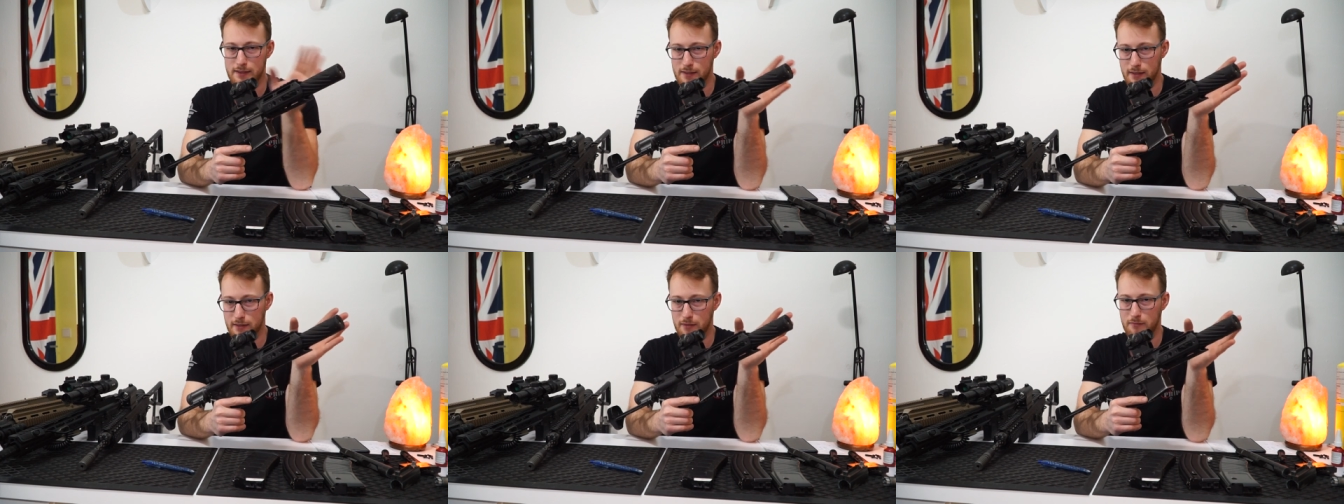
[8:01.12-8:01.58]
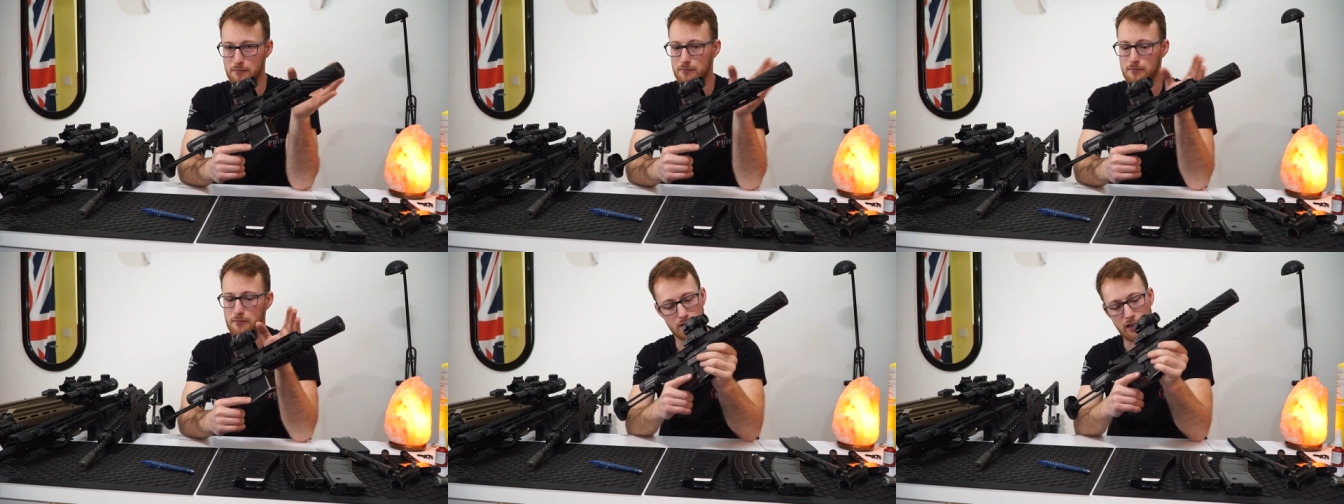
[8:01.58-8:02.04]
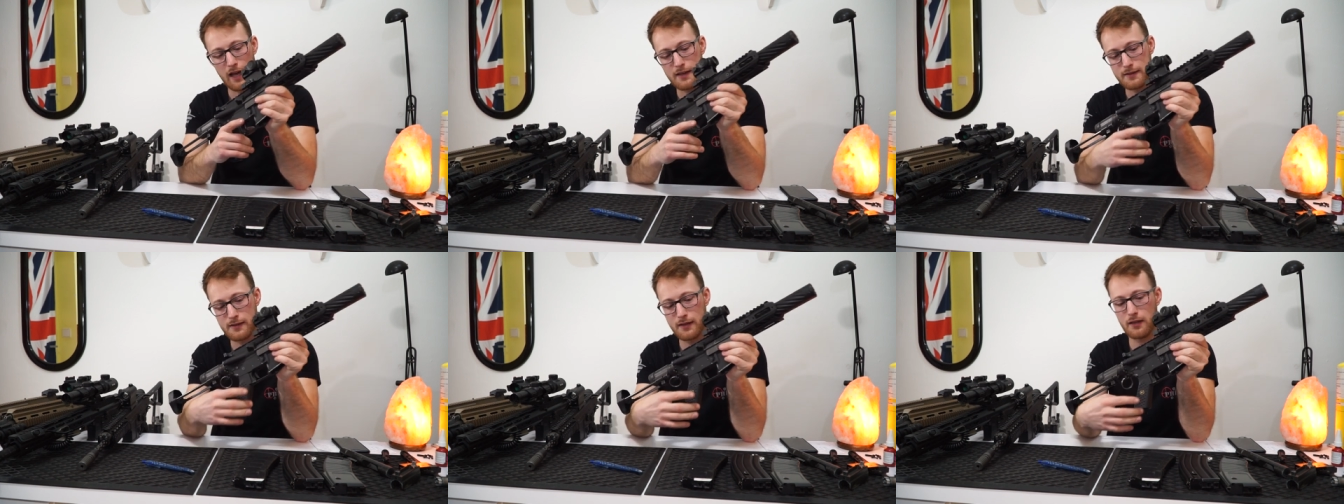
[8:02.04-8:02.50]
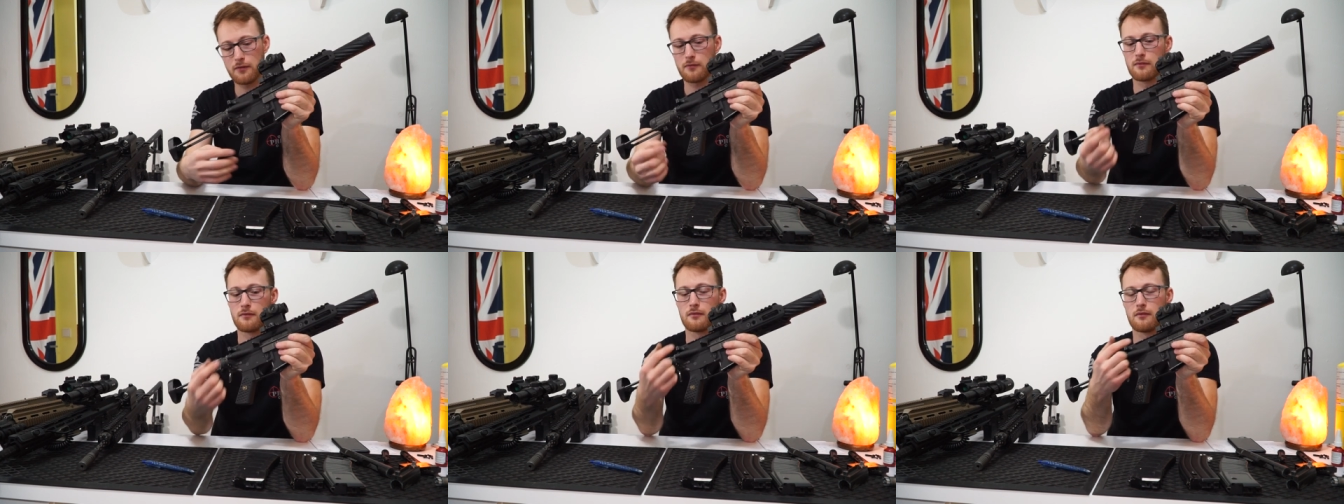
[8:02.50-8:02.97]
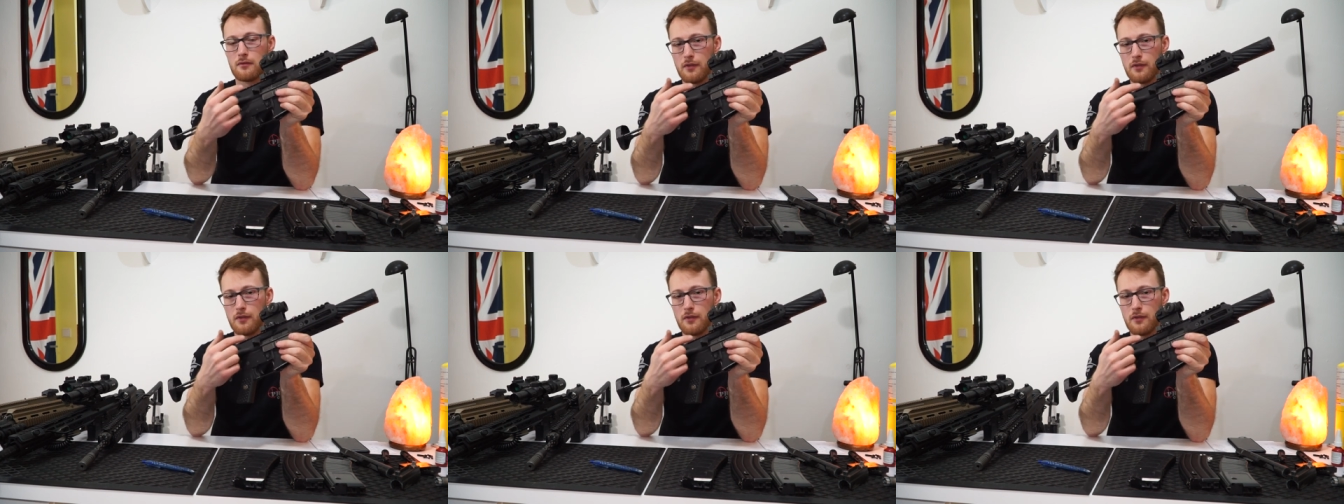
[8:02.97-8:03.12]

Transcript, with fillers: That's it. The last thing